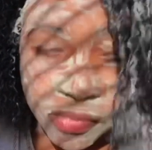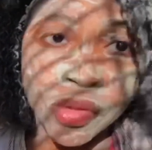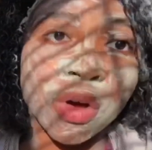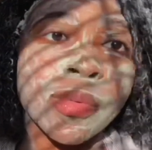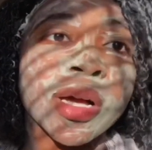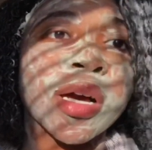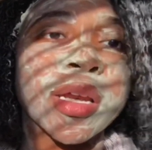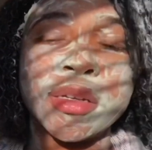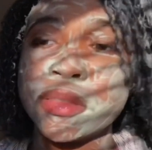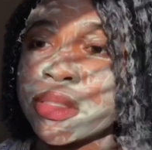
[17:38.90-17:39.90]
Oh my god,
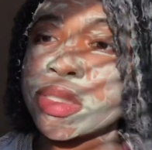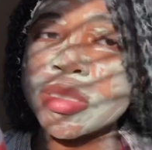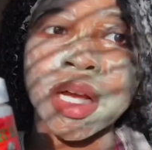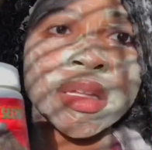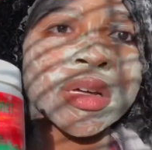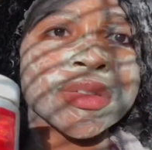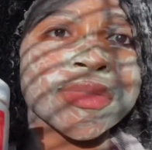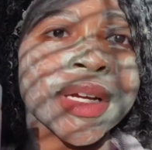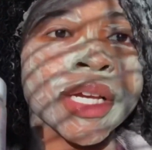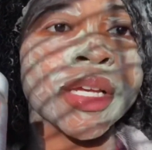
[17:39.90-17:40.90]
this is not closed
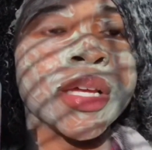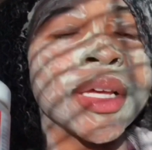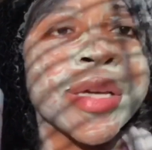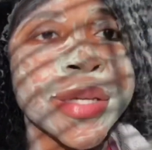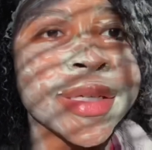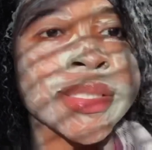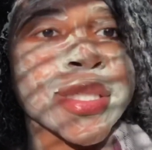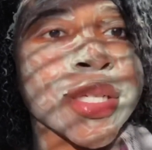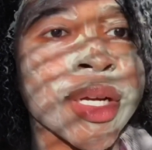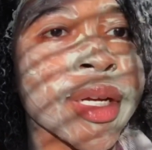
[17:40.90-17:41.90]
right. Just
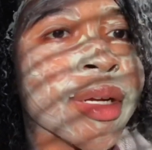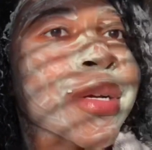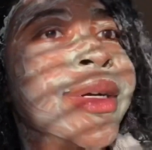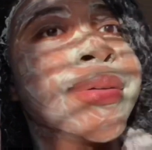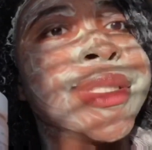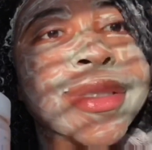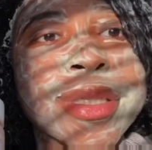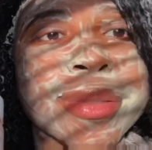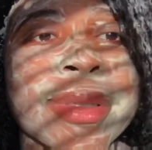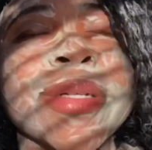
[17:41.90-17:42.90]
curve. What you do?
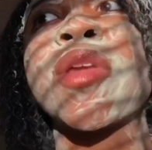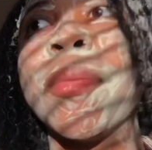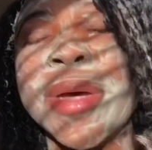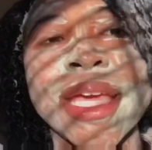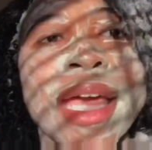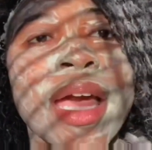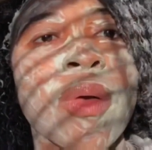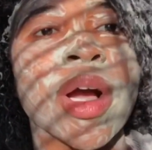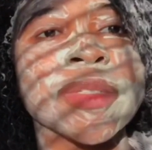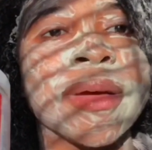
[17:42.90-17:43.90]
But yeah,
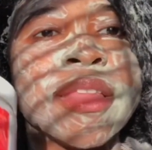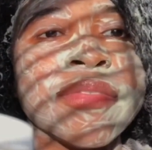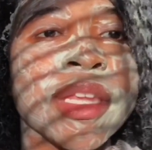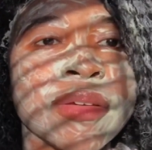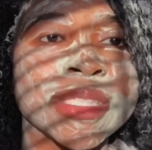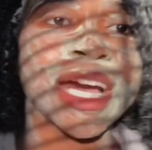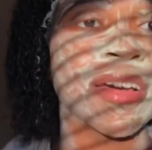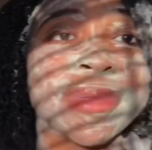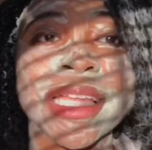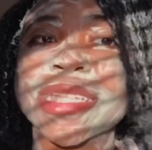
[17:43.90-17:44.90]
watch my other videos. I have
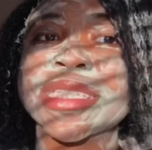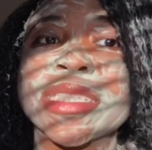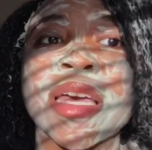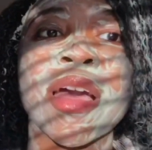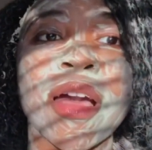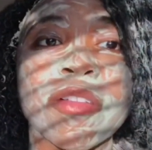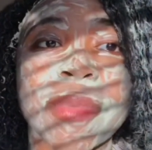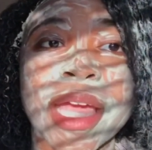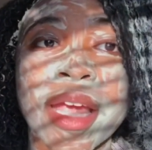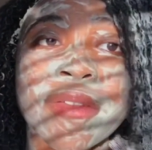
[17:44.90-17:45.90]
playlists of my
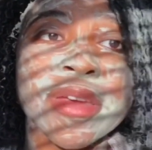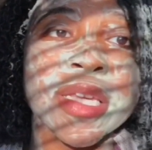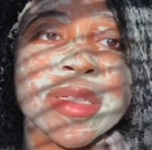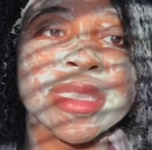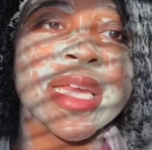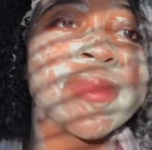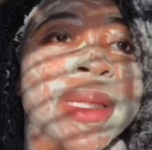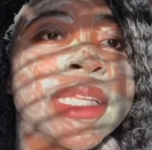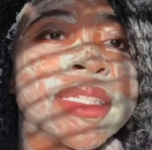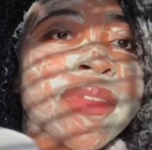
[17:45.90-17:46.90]
hair videos and I have
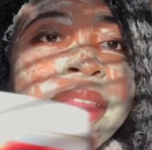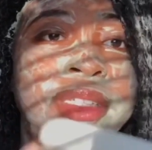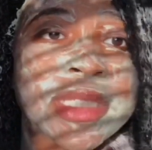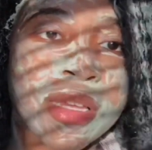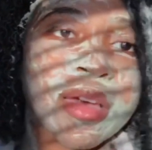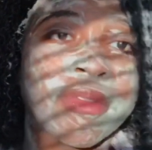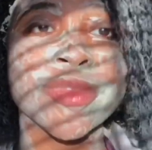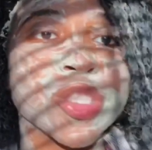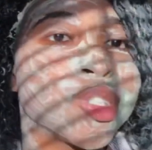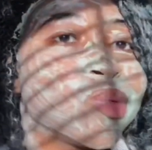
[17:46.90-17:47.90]
playlists of other stuff.
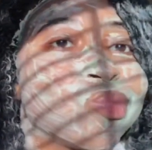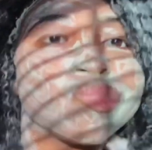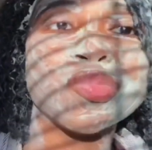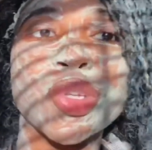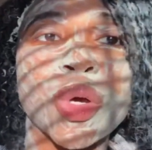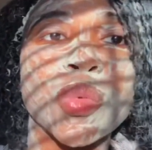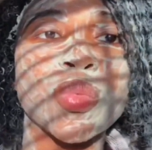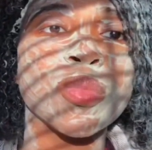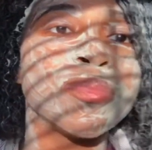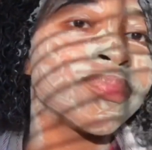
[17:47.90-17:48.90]
Just, you know,
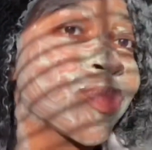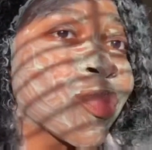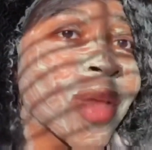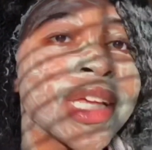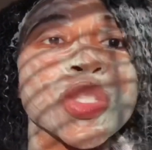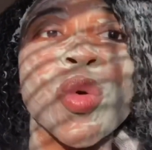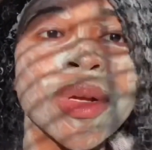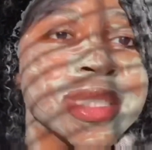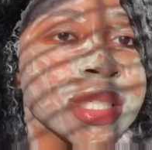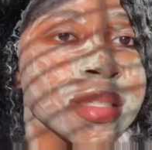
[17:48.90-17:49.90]
it's
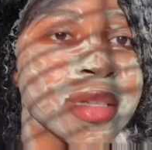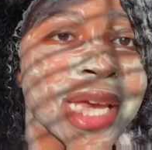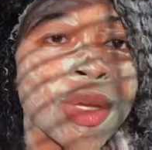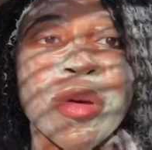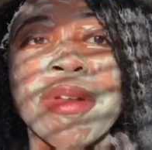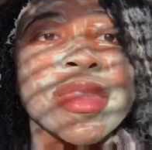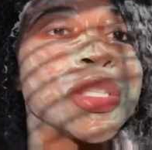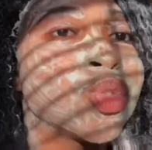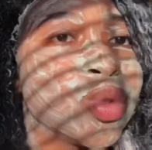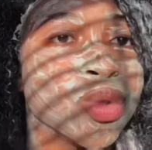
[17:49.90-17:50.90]
quarantine. Like you have nothing to
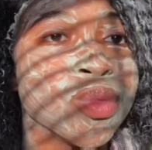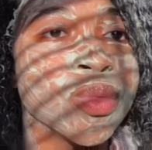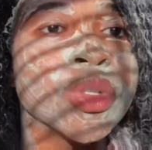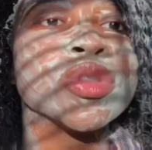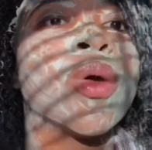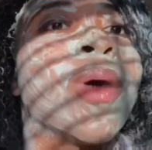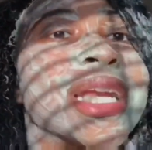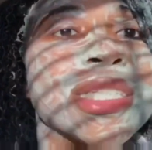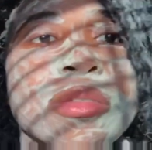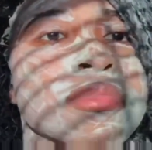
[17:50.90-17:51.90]
do. So
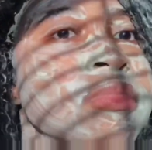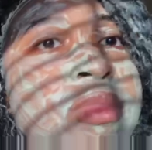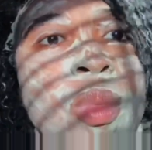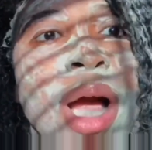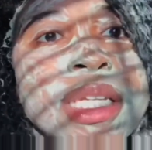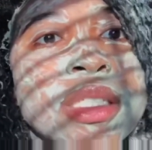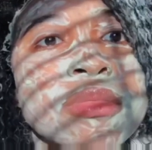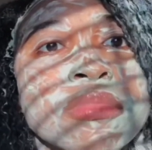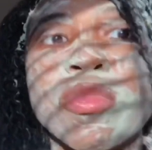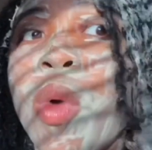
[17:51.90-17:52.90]
watch. Watch.
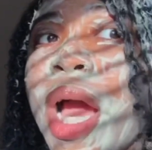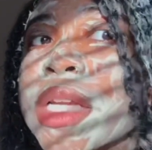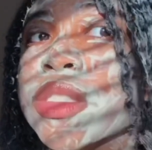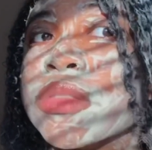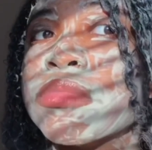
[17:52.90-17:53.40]
Watch.